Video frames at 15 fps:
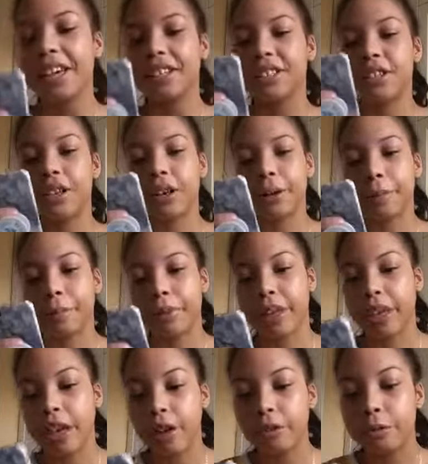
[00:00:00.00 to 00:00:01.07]
So
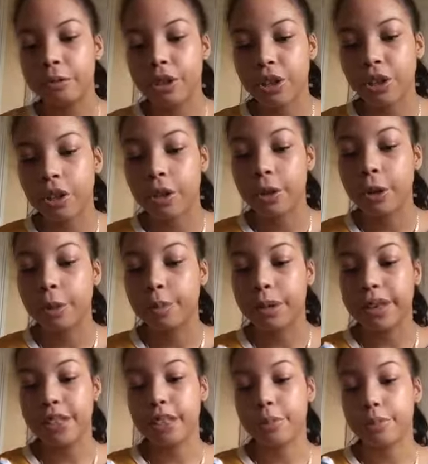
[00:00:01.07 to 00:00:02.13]
Karen Shipka who
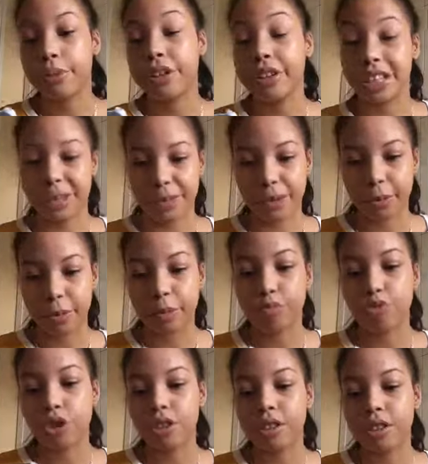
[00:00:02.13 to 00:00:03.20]
plays Sabrina
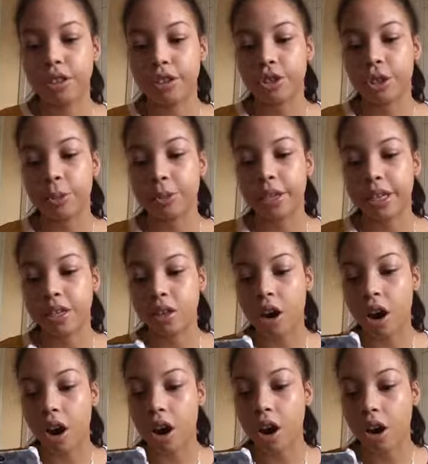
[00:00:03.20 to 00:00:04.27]
Spellman, Ross Lynch who plays
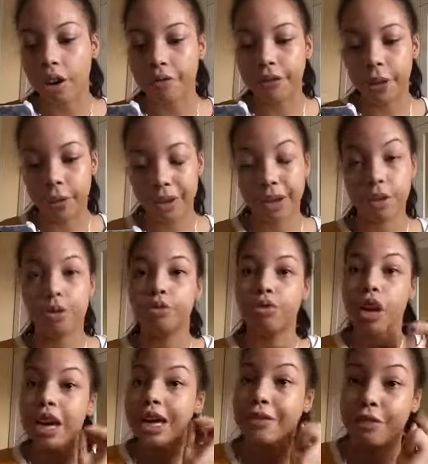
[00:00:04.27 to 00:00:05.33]
Harvey
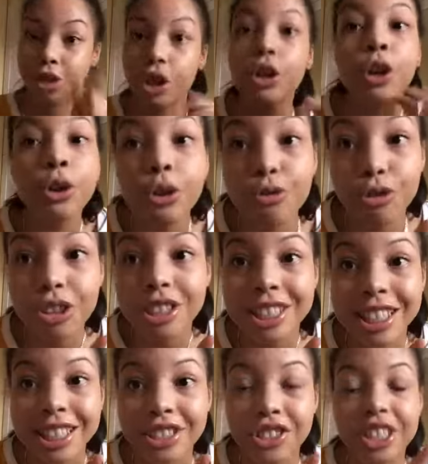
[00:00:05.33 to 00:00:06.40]
Kinkle. If you don't know who
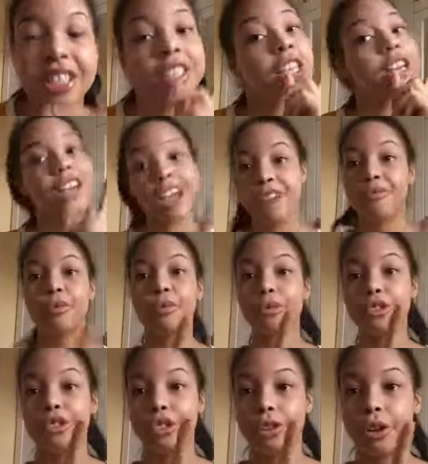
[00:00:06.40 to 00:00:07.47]
Ross Lynch is,
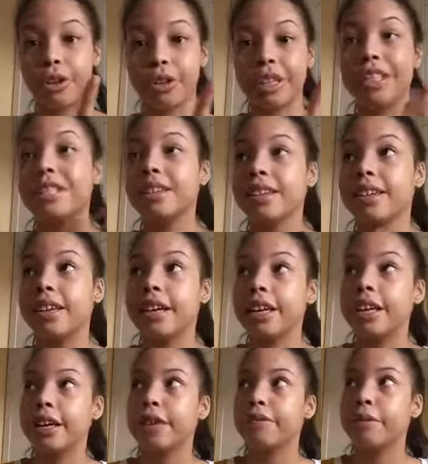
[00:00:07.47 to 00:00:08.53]
everyone should know this
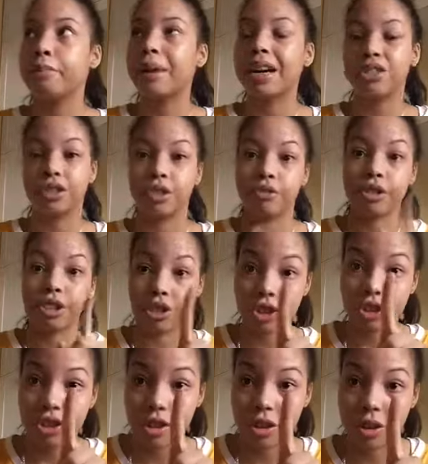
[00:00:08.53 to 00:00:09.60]
even my
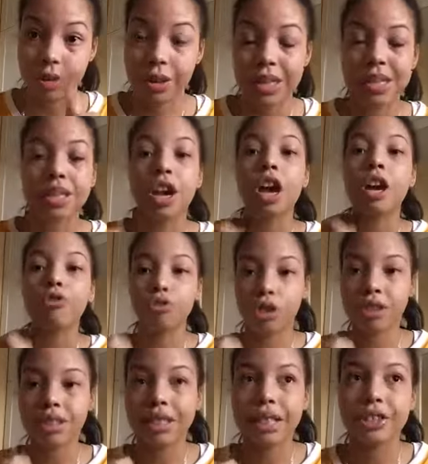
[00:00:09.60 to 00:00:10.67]
generation should know this.
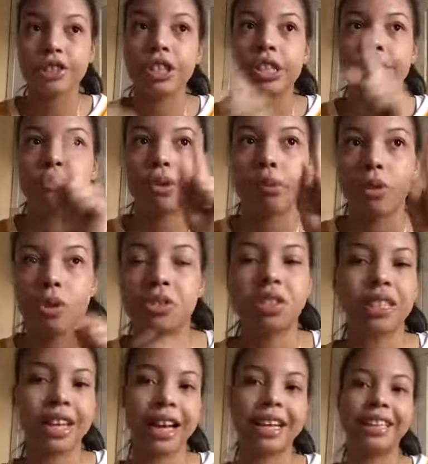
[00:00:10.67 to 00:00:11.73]
Lynch is from
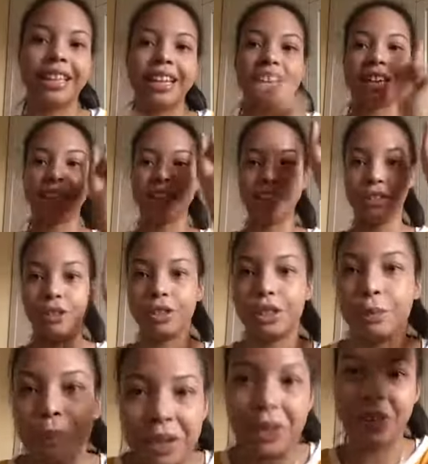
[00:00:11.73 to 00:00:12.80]
Austin Ally and
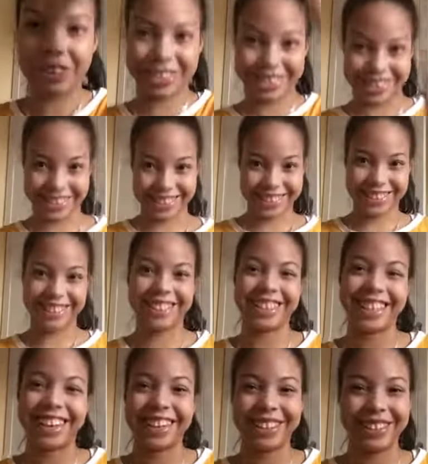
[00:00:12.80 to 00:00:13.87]
used to play Austin.
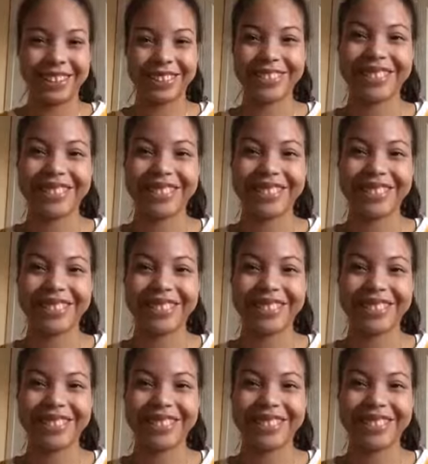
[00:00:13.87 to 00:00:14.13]
See, I know.